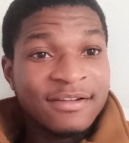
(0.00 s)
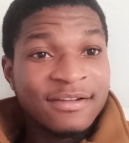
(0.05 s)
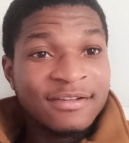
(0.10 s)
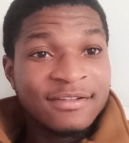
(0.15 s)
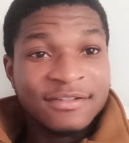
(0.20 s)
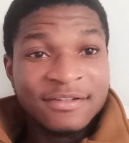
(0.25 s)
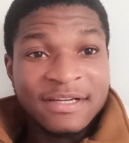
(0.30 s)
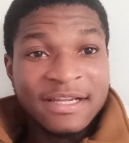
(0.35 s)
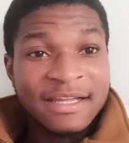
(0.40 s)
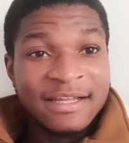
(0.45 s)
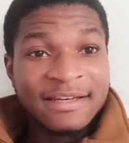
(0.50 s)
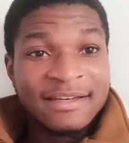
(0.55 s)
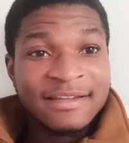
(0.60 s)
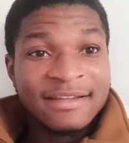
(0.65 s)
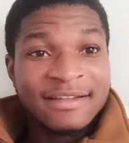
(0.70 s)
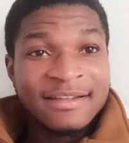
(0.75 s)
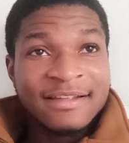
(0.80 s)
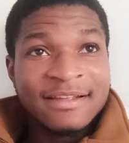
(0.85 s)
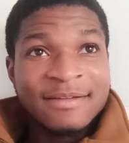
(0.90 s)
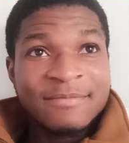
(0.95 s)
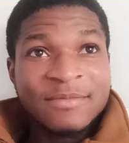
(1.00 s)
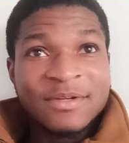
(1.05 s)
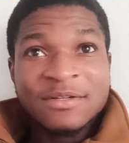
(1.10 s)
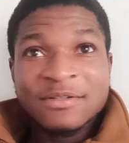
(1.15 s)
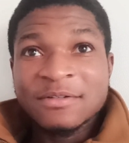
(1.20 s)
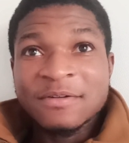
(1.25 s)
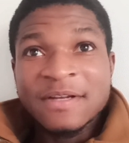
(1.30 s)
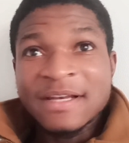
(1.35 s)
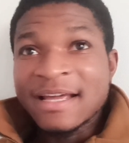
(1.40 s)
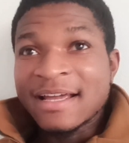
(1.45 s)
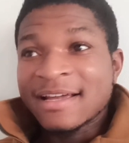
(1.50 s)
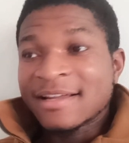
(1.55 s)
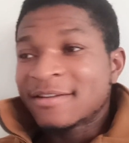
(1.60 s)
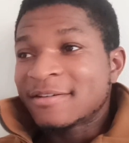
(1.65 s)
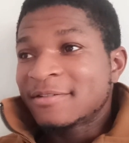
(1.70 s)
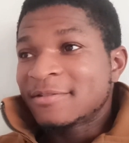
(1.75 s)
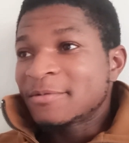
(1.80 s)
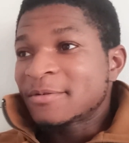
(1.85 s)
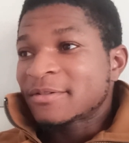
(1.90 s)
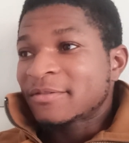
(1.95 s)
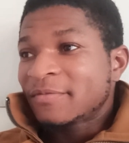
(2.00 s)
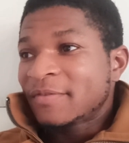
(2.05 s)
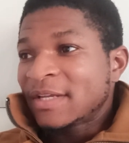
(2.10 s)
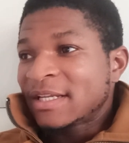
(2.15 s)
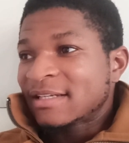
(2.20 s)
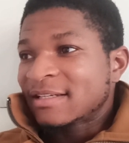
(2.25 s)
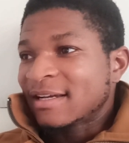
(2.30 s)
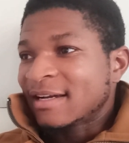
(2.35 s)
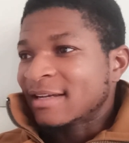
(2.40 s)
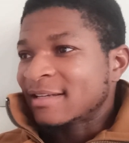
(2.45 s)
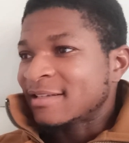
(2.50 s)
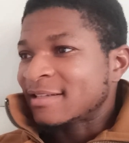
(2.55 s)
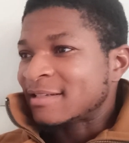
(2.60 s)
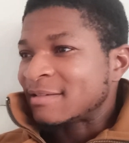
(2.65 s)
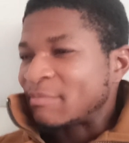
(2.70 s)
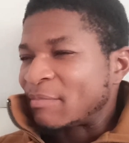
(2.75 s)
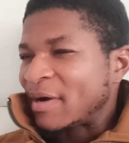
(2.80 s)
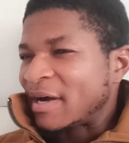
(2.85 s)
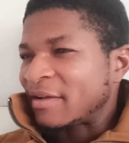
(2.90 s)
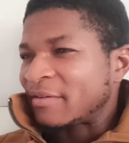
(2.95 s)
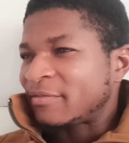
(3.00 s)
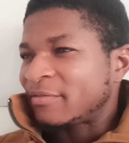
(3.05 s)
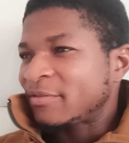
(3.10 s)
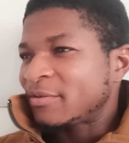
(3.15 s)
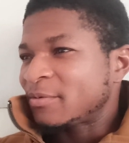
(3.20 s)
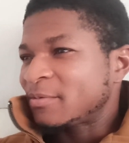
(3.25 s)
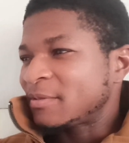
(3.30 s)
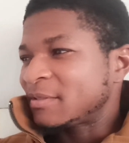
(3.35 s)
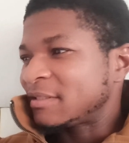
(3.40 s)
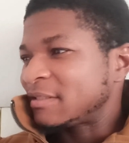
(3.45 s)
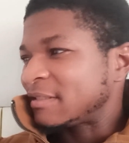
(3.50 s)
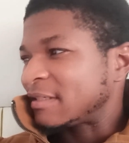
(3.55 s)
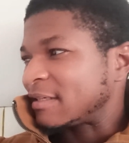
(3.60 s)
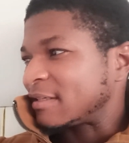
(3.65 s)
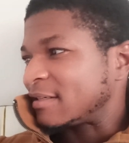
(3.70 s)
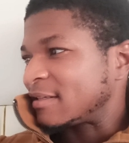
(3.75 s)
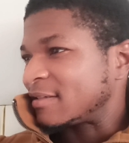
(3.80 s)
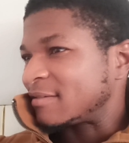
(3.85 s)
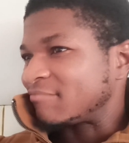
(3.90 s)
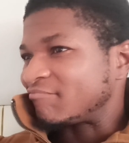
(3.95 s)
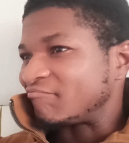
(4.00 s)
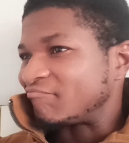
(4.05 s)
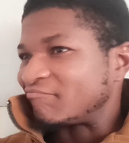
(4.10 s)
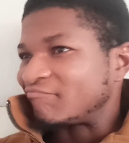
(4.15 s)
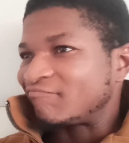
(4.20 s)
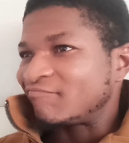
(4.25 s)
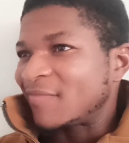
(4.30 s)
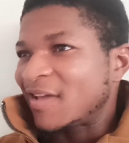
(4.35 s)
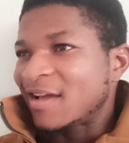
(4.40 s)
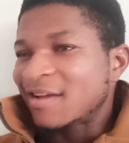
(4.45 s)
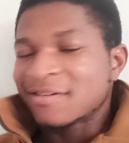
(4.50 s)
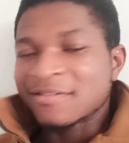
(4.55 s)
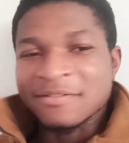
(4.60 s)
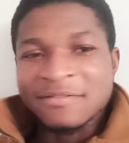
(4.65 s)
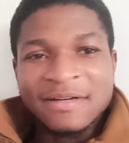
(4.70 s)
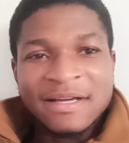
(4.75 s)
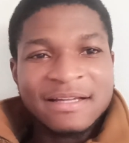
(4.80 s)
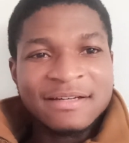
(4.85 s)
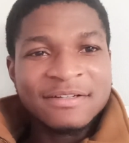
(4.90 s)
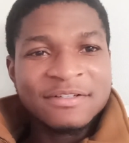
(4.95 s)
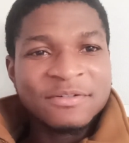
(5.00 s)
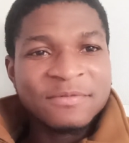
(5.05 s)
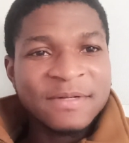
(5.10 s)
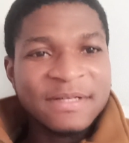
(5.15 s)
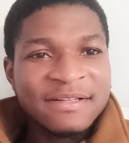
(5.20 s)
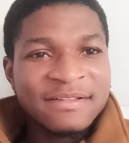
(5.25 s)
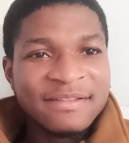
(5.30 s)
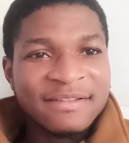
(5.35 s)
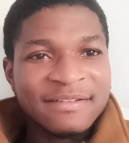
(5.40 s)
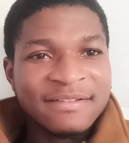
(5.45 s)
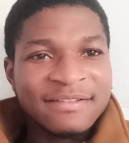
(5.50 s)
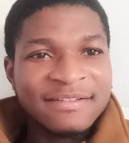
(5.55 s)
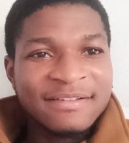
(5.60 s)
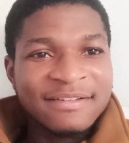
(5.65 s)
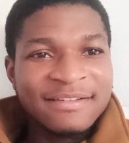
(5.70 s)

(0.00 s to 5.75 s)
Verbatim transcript: Do you get? Because all I had to do was feed. I didn't buy fuel. I didn't. I don't know. I didn't do anything.